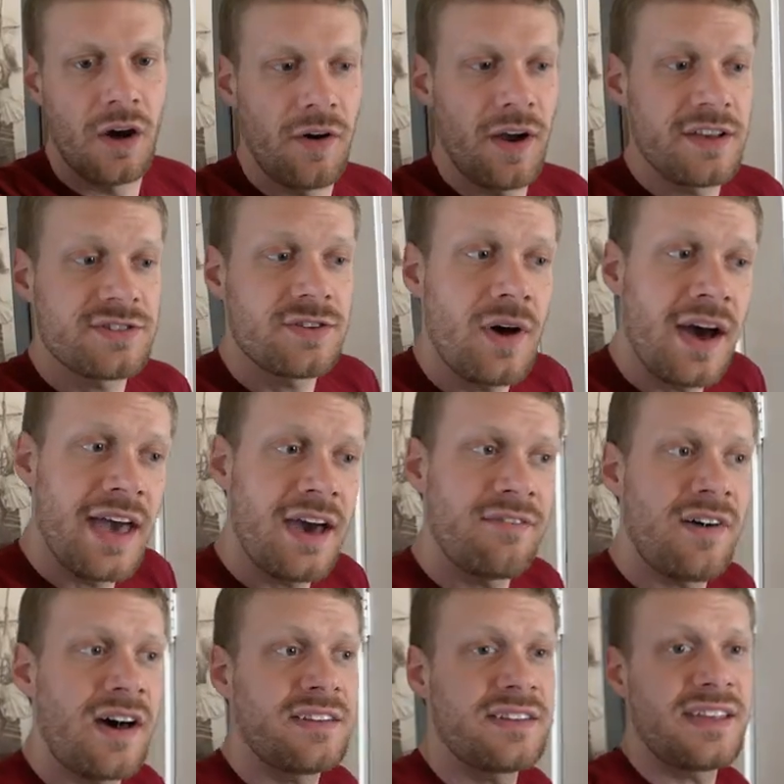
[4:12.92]
All right, so I have
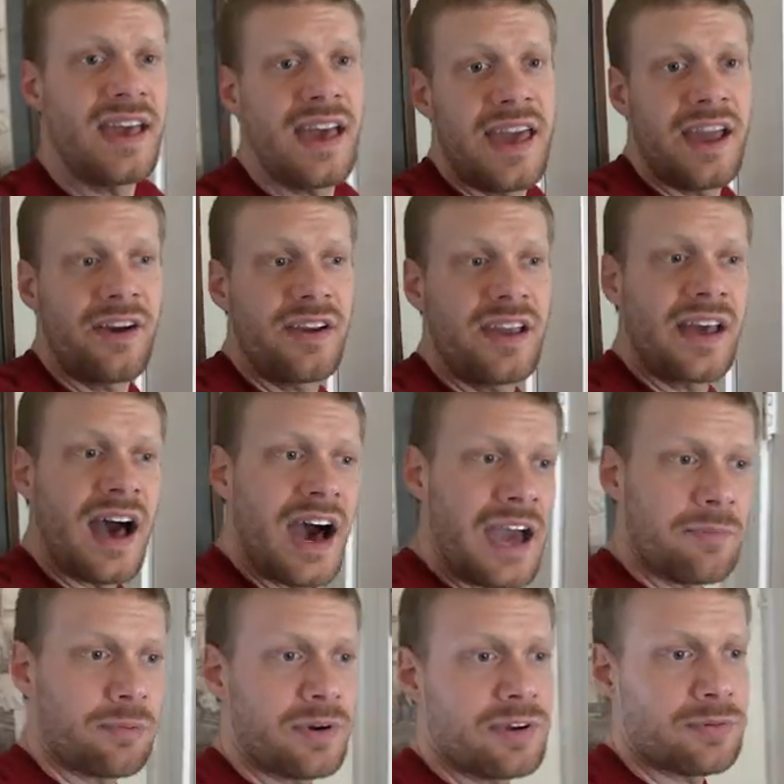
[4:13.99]
on the Ariat
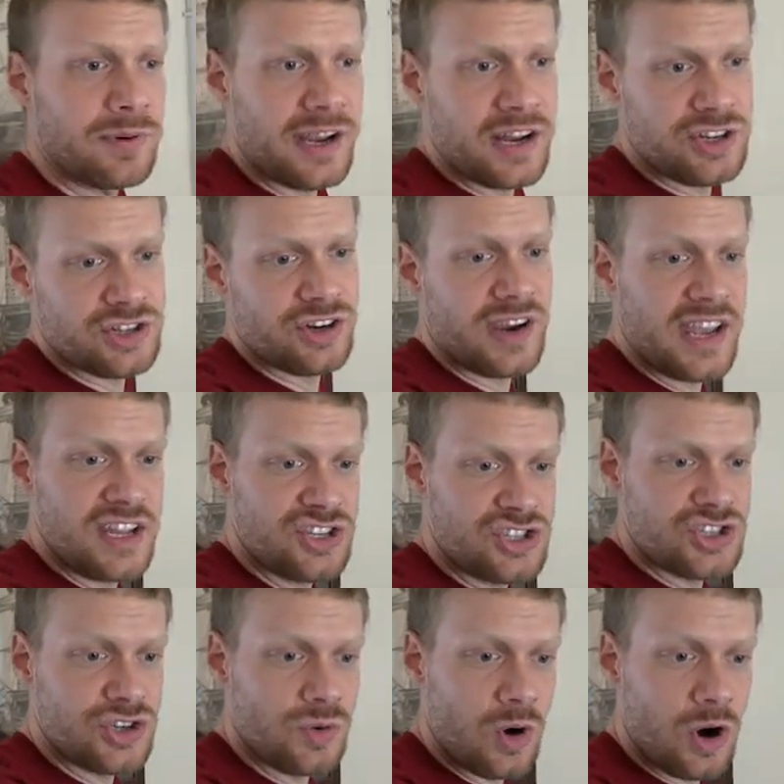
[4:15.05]
Hybrid Rancher
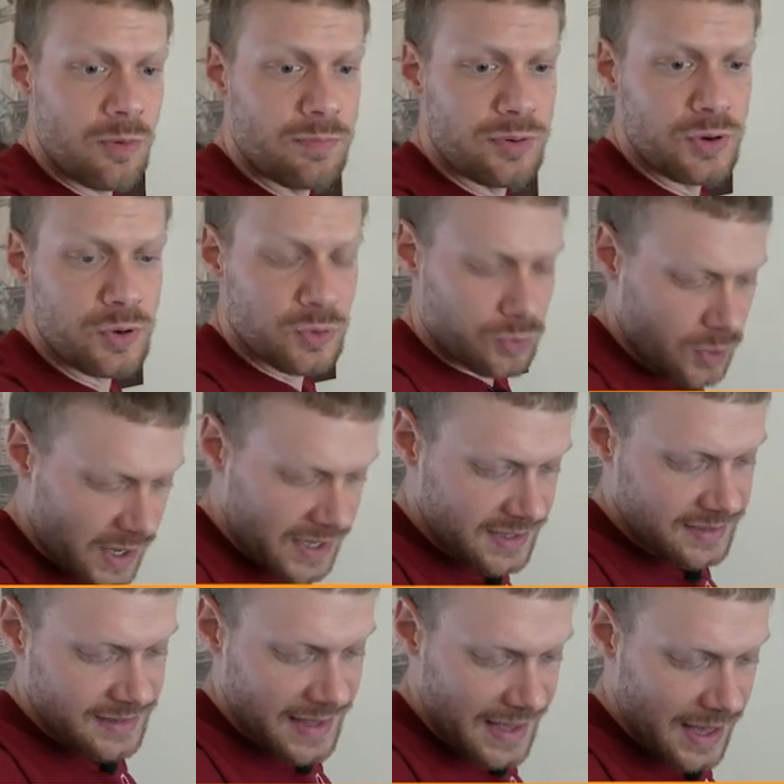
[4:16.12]
H2O boot right
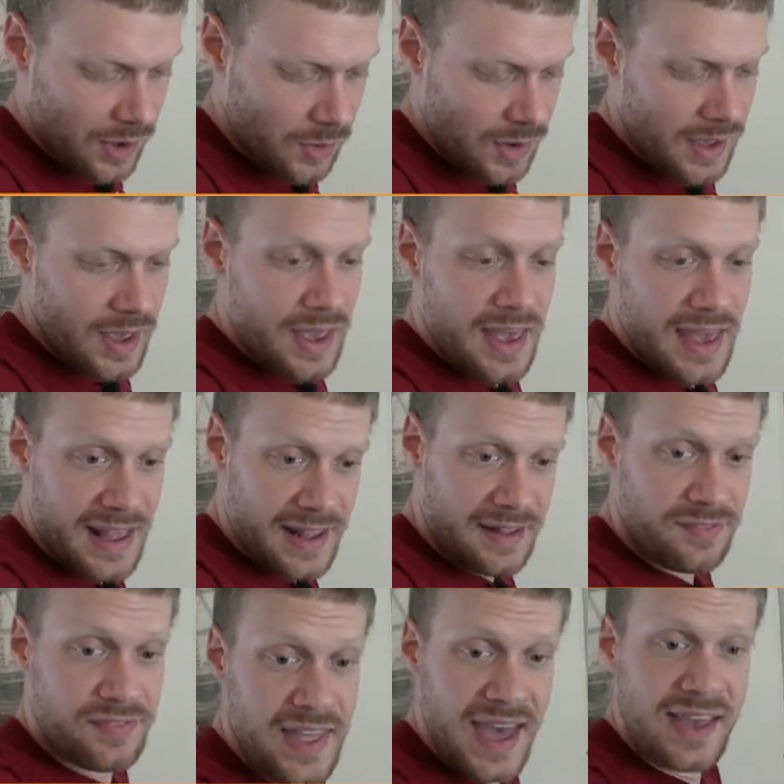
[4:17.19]
now,
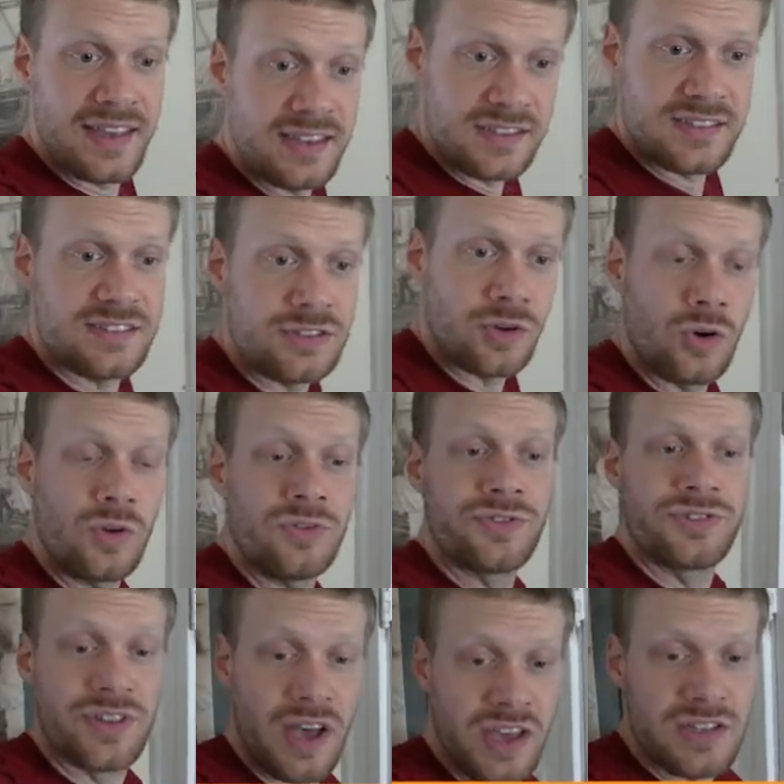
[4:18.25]
and that insole
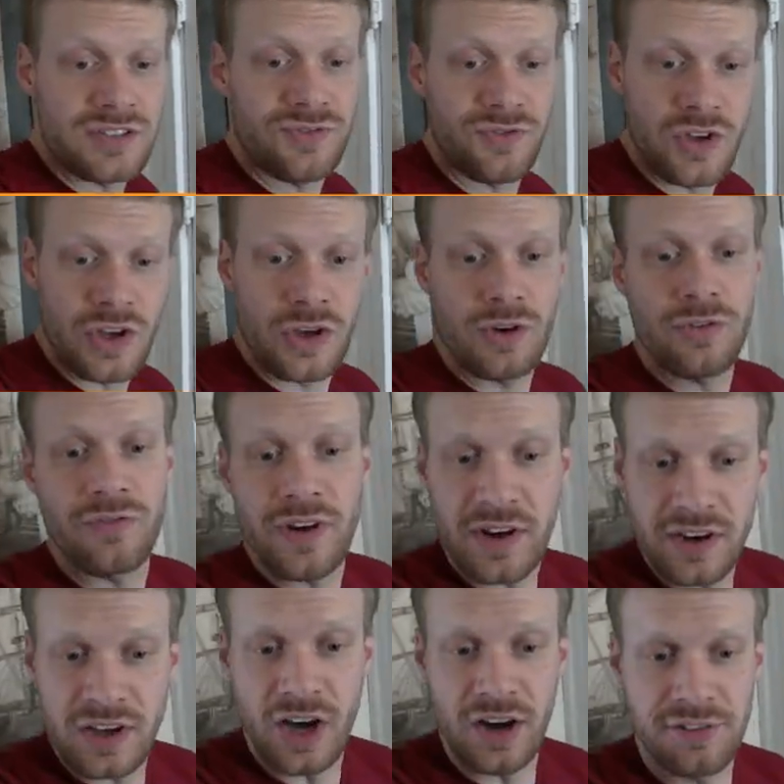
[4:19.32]
does feel
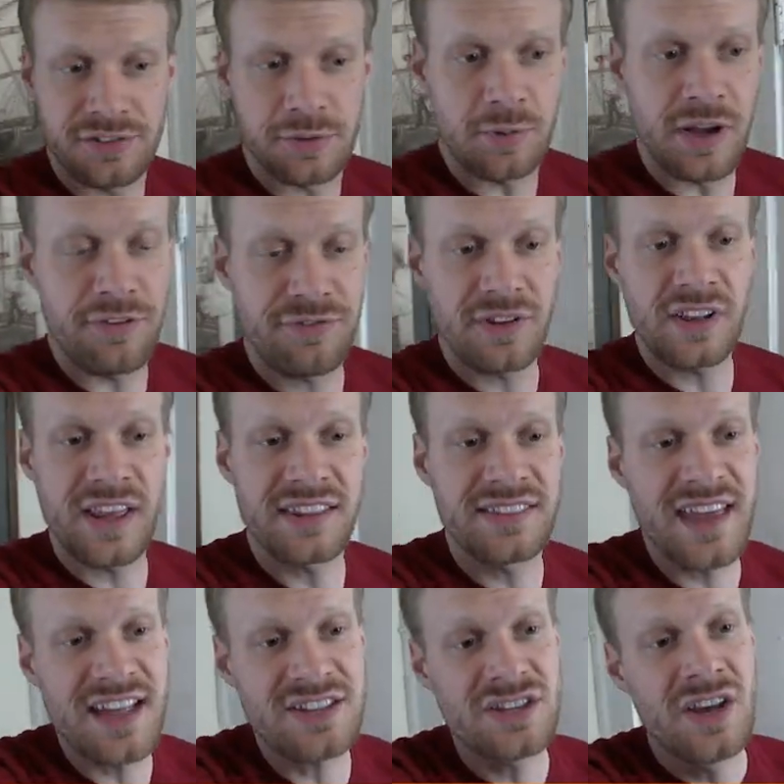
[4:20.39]
very comfortable. I feel like
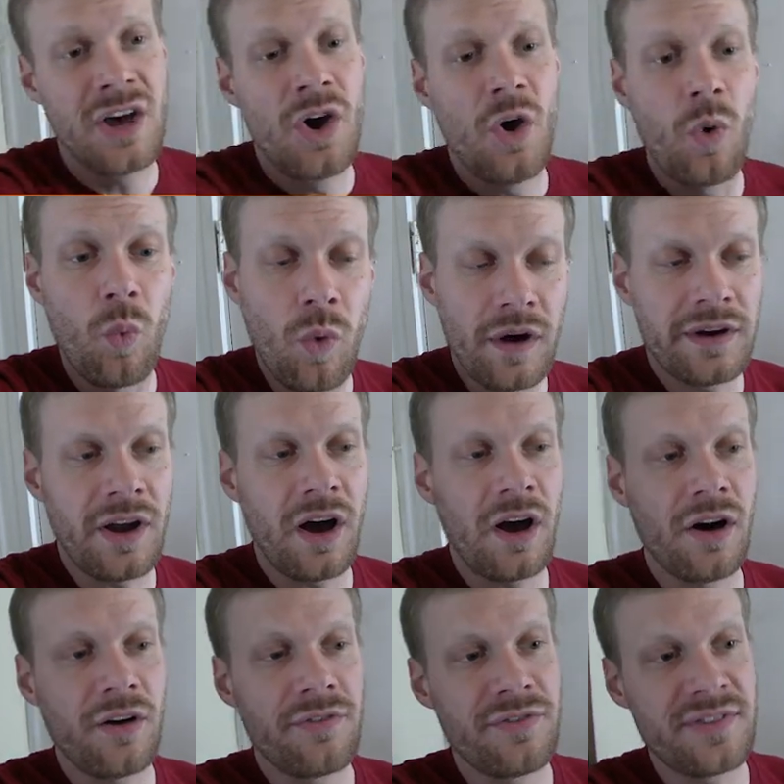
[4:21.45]
that's one
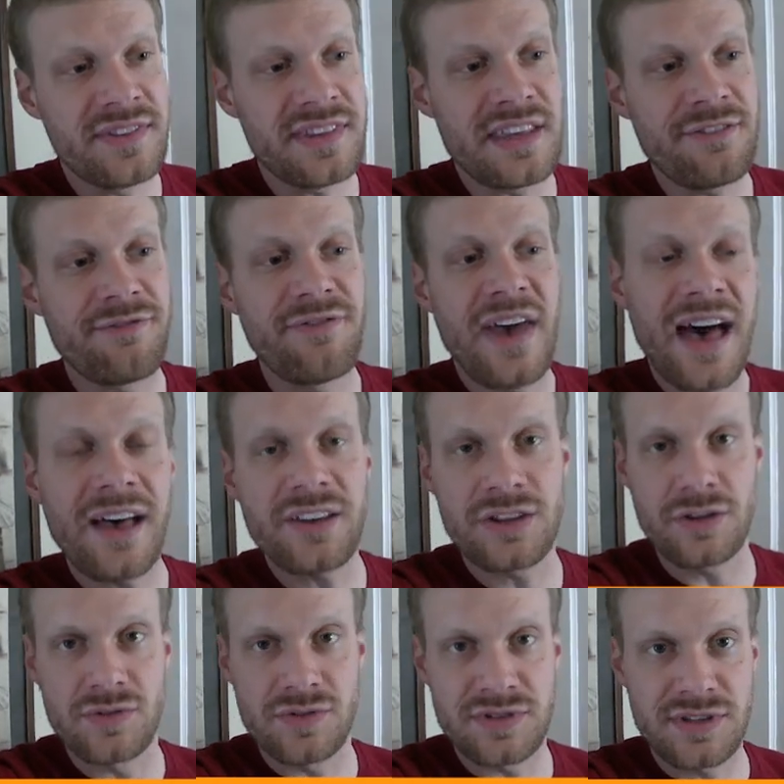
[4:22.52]
of the
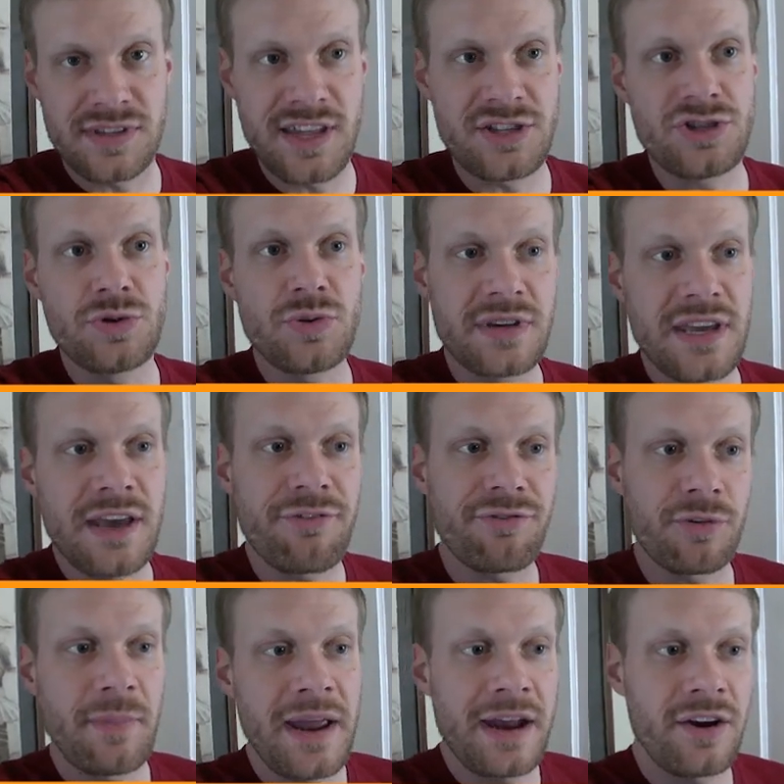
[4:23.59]
values that you get
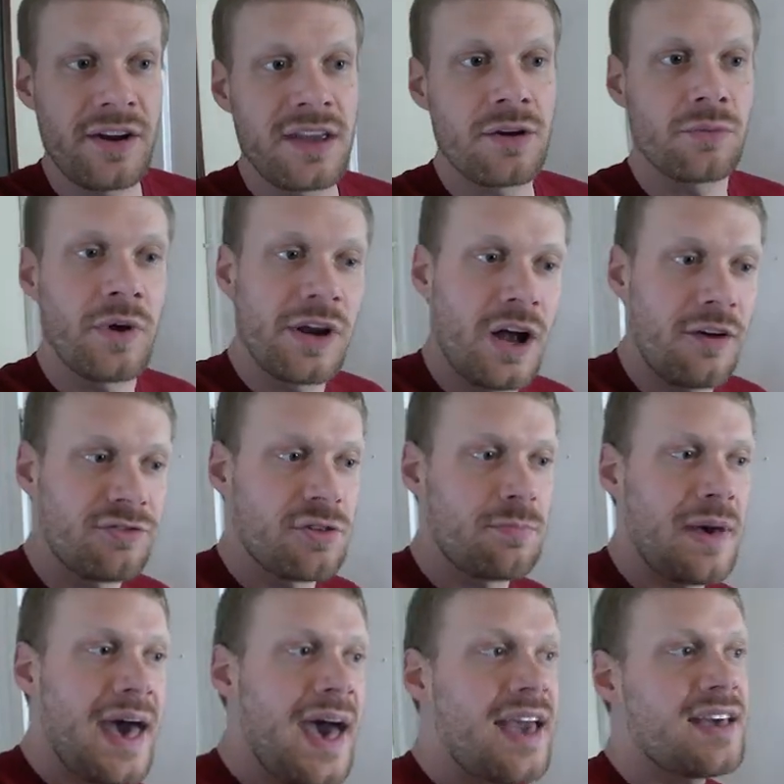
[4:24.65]
from Ariat right off the
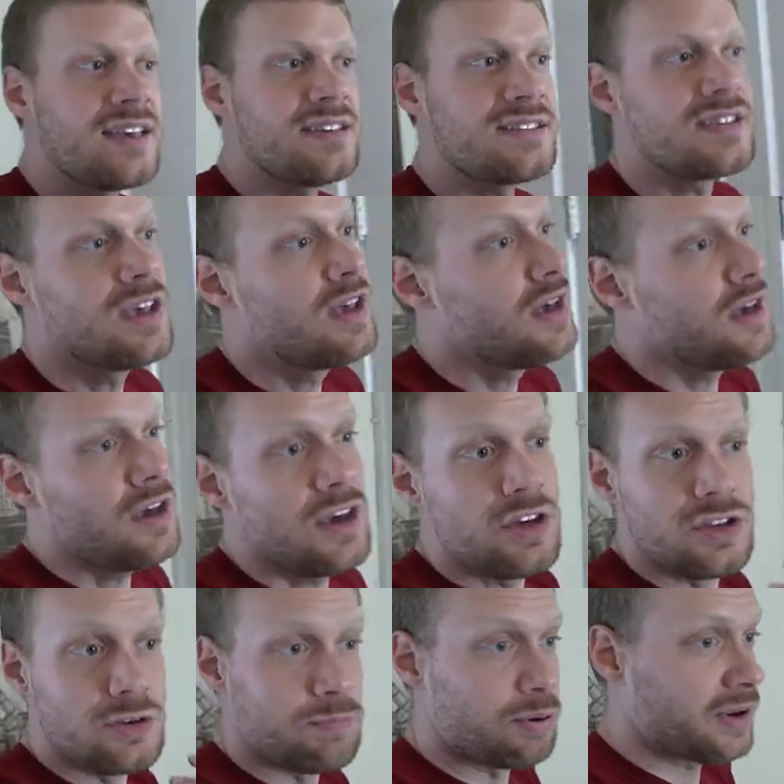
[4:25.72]
bat is
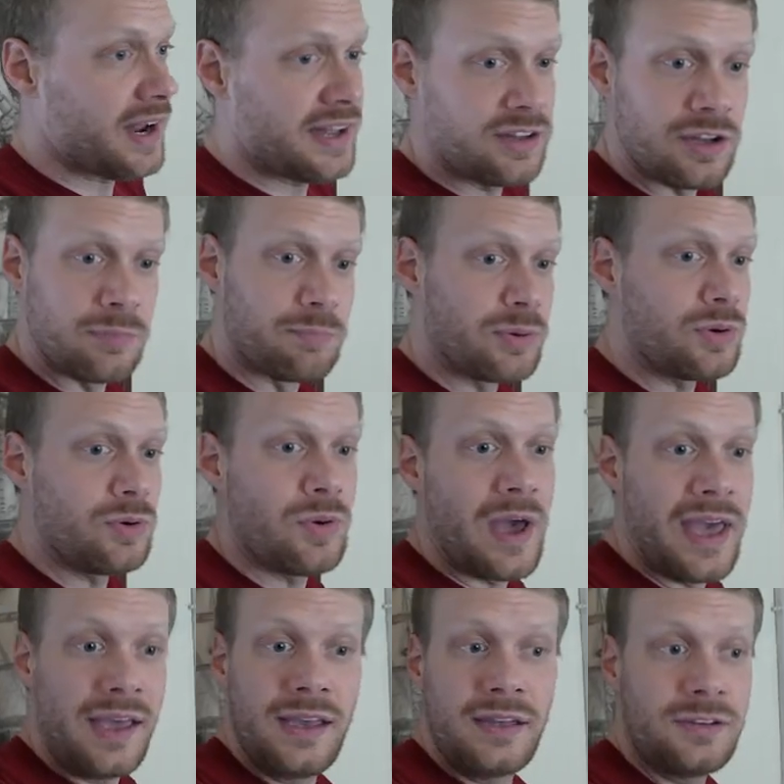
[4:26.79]
you put on their boot
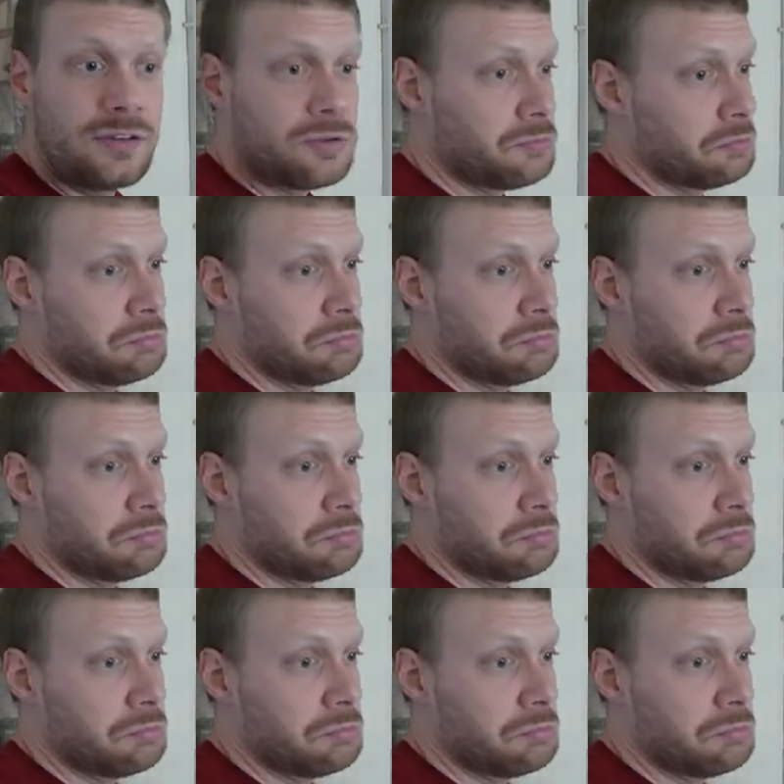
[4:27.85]
and